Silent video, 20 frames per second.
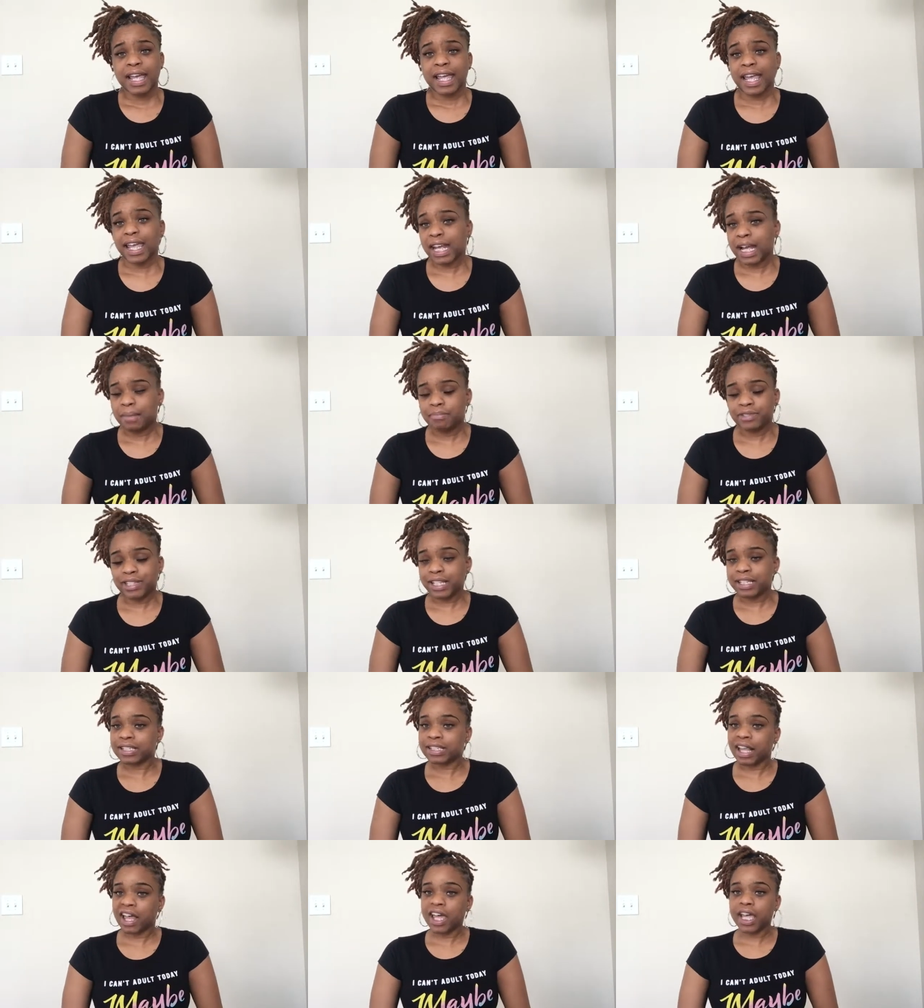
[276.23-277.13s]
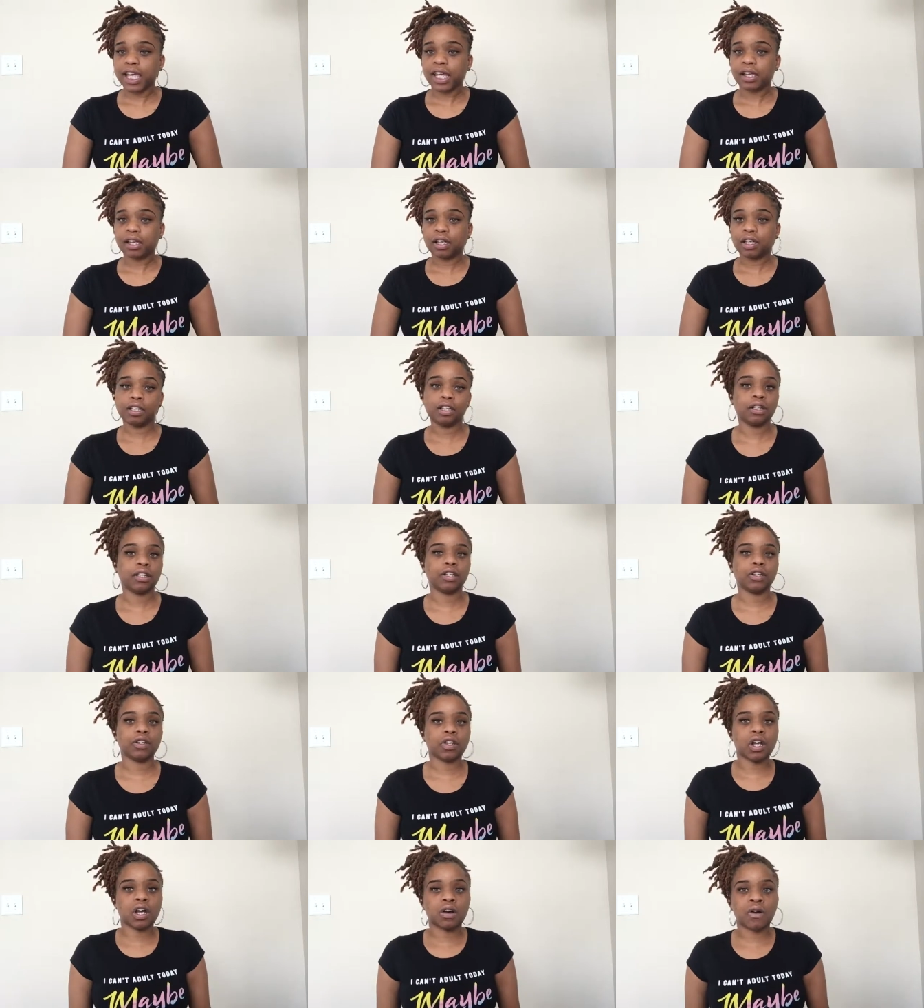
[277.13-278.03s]
And I'm just like,
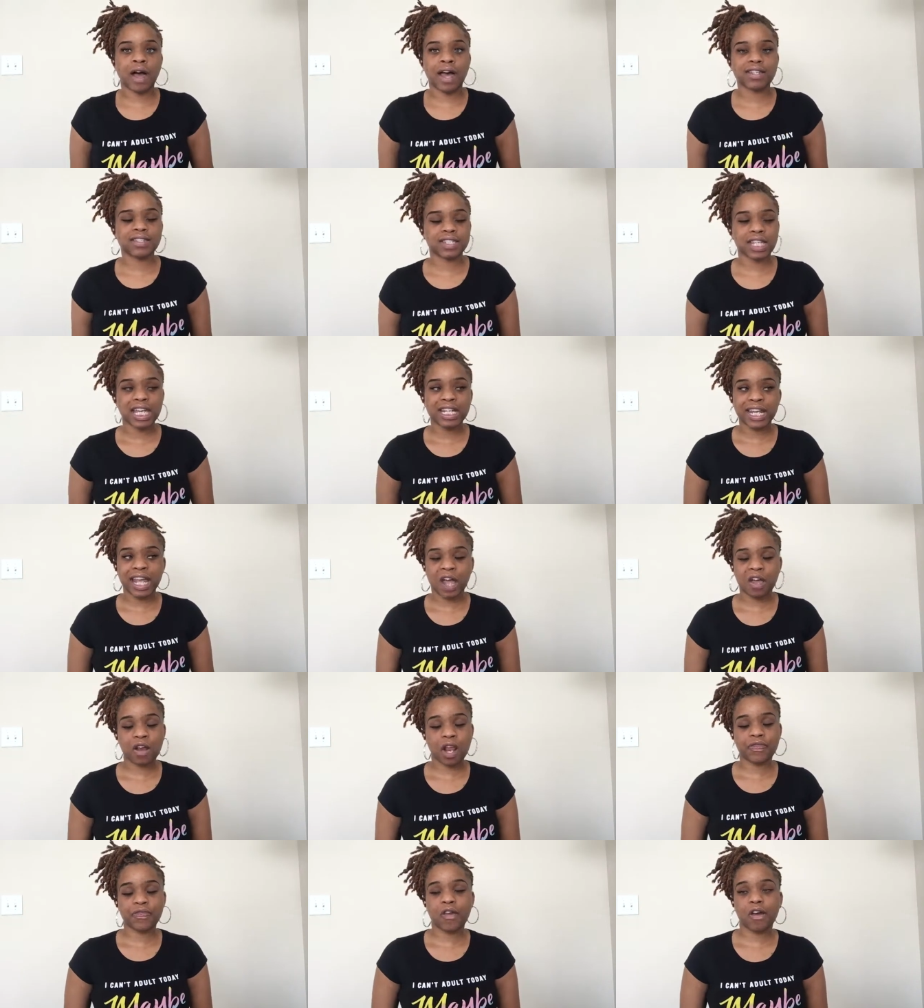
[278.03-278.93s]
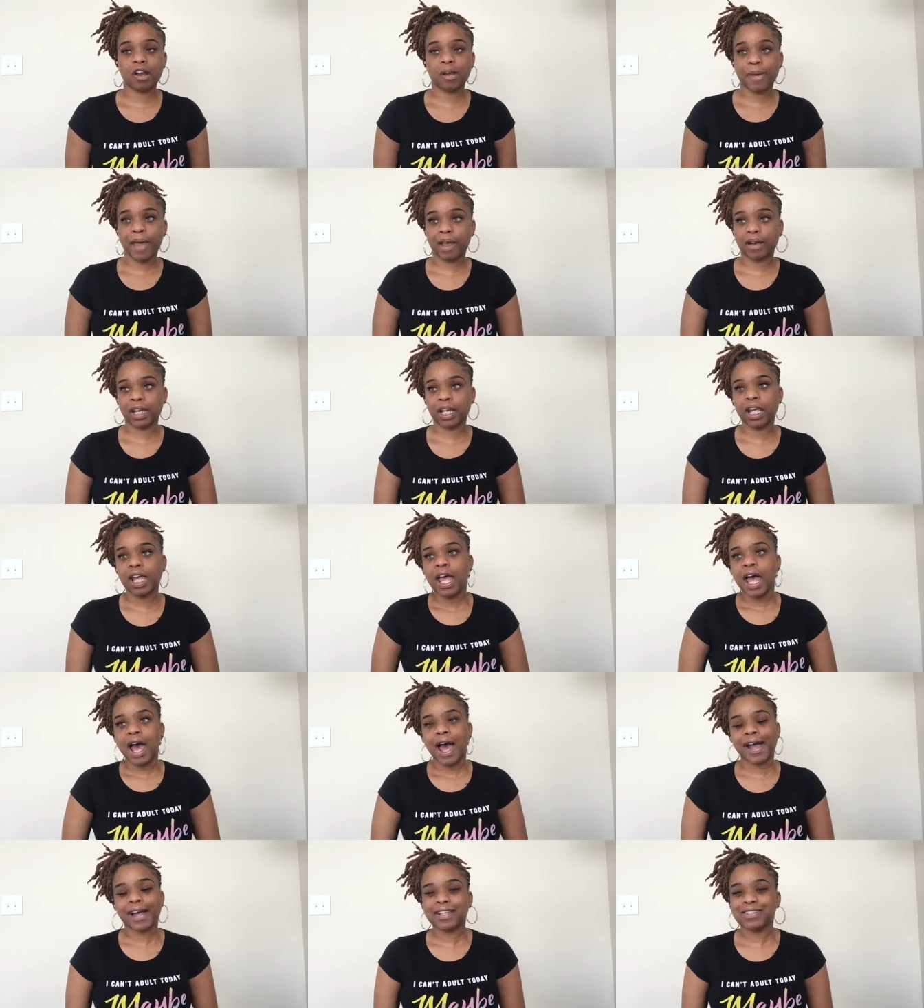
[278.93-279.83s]
you know, I sat down, I thought about it,
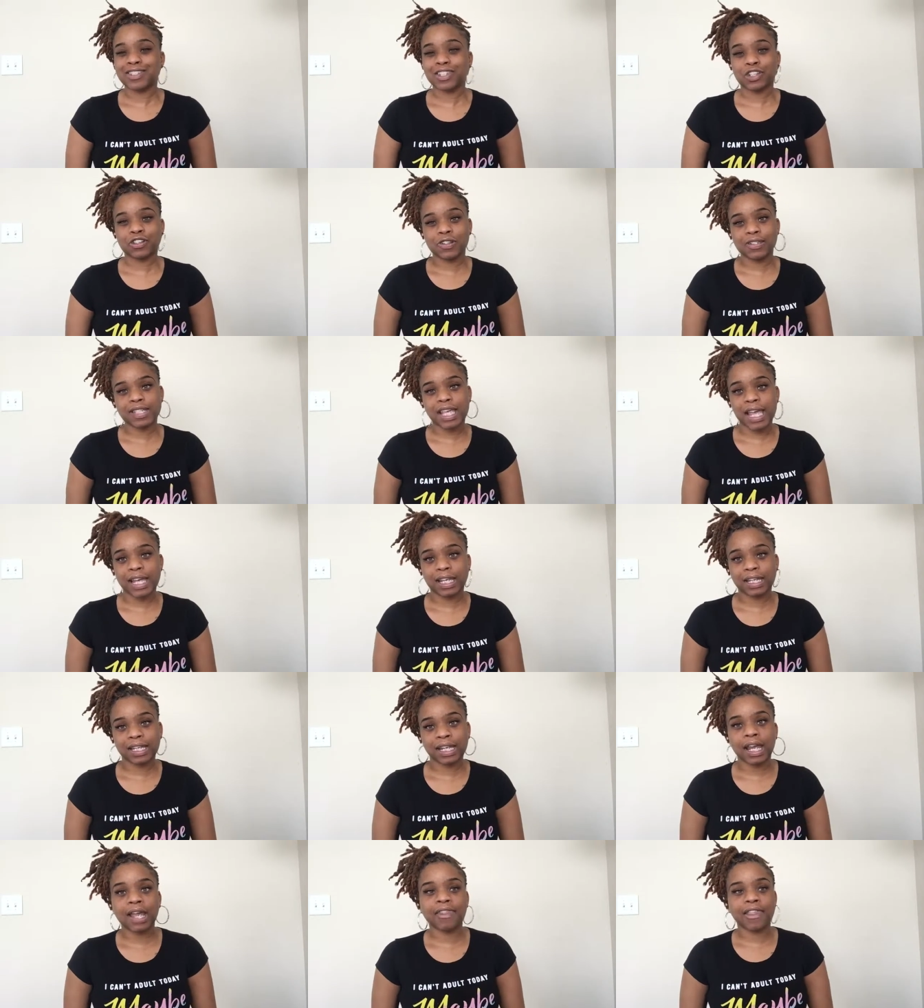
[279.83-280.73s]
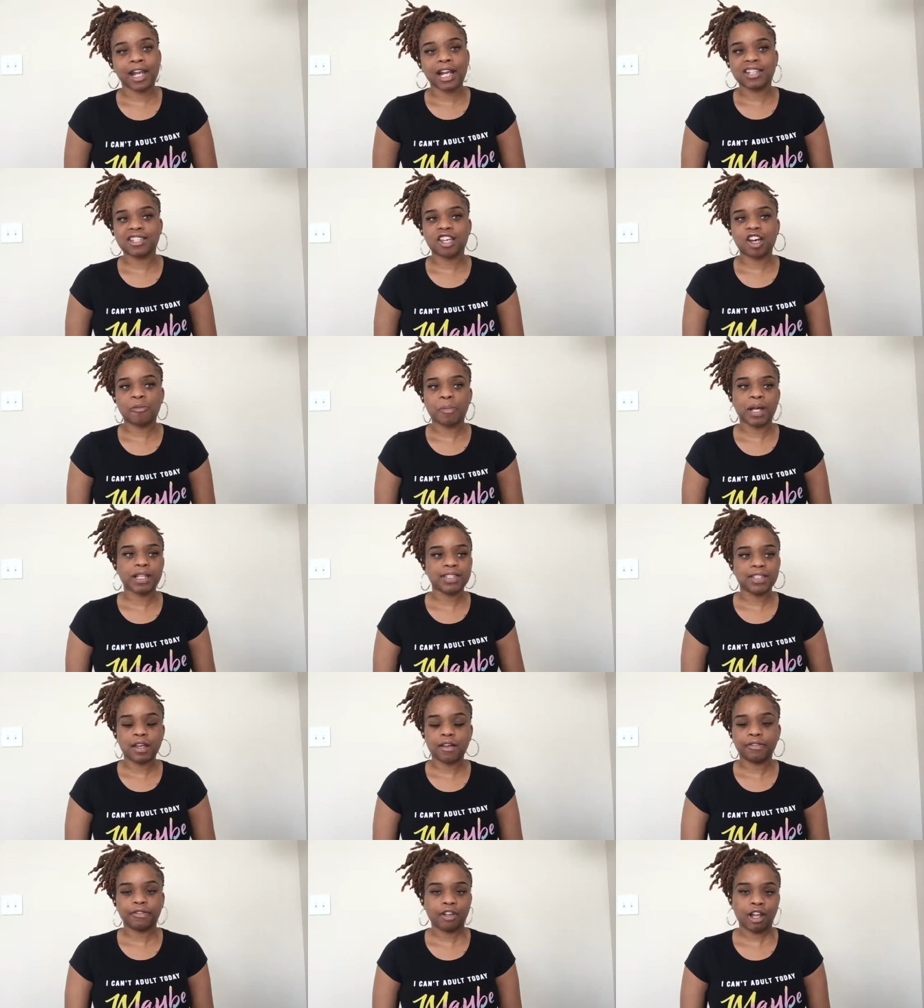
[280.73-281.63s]
I considered taking it, and then I told
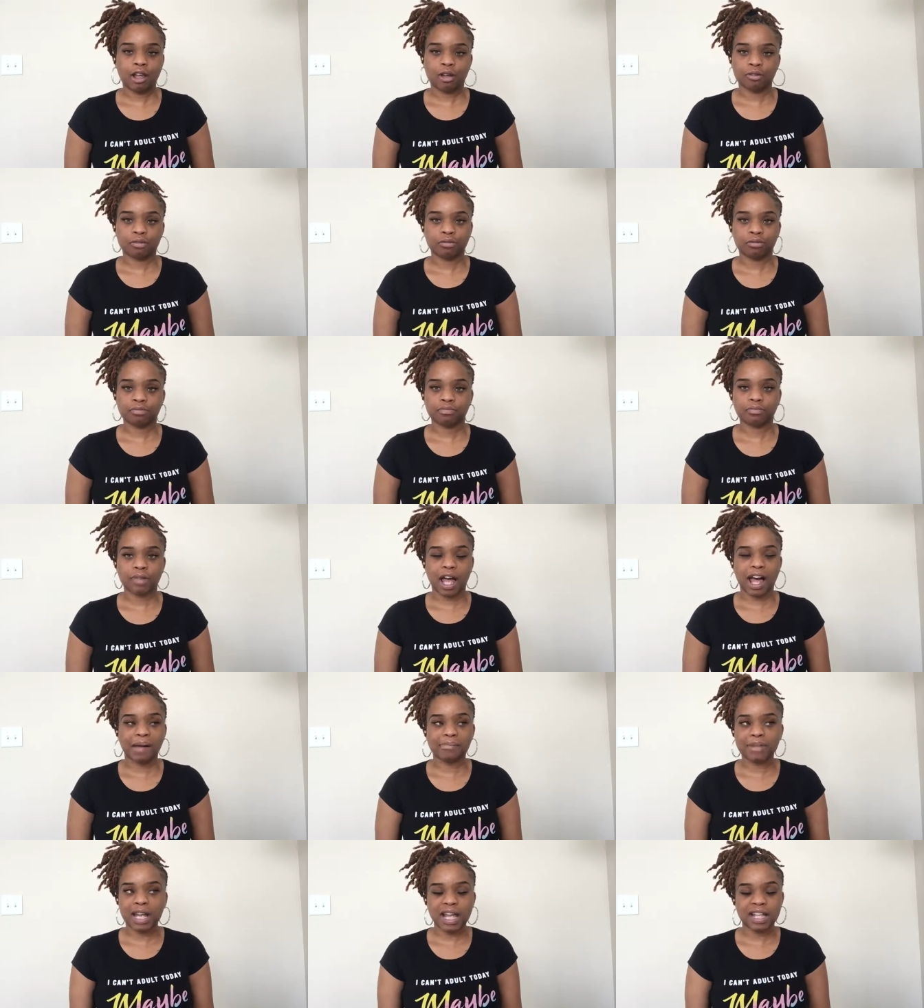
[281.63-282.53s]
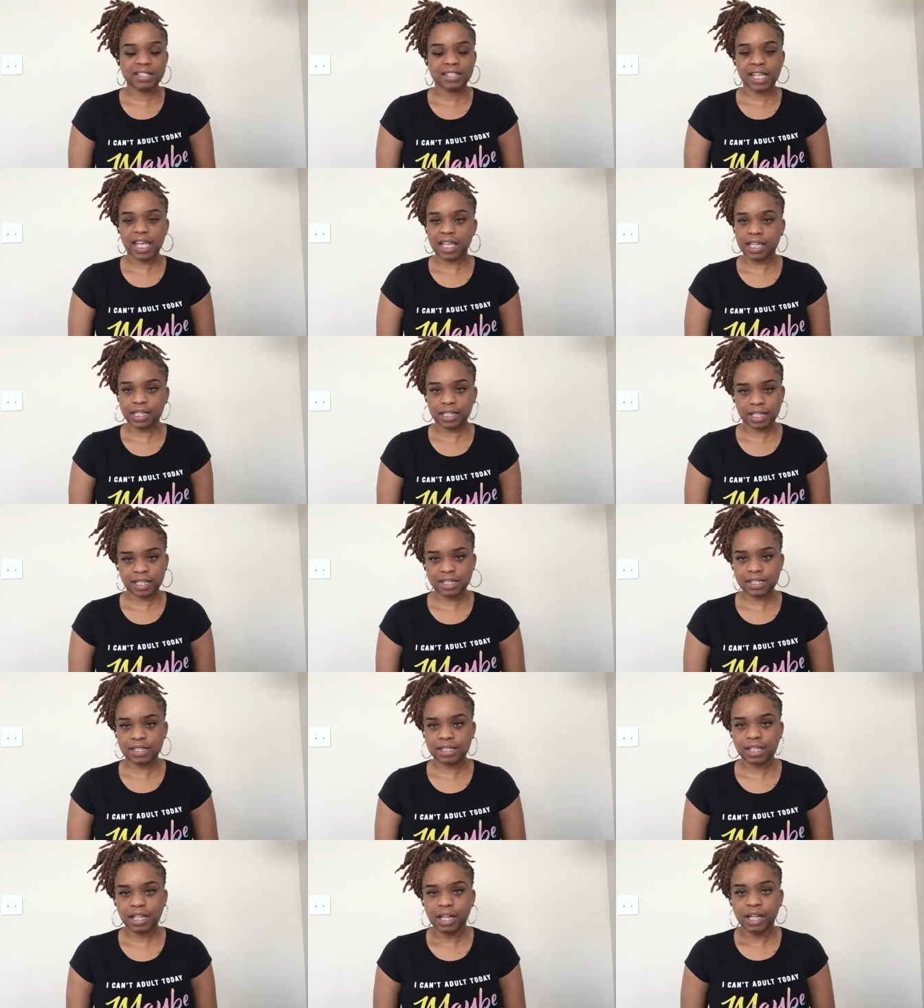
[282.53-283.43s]
myself, no, I'm not taking
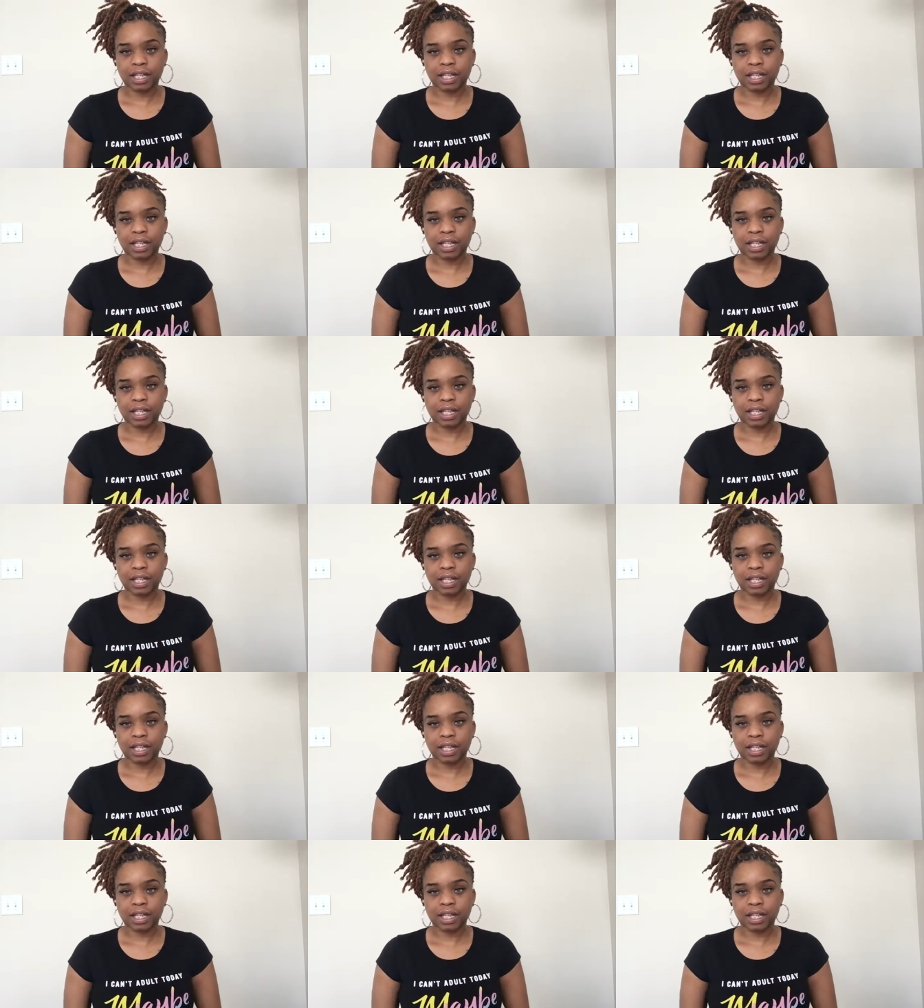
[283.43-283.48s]
this.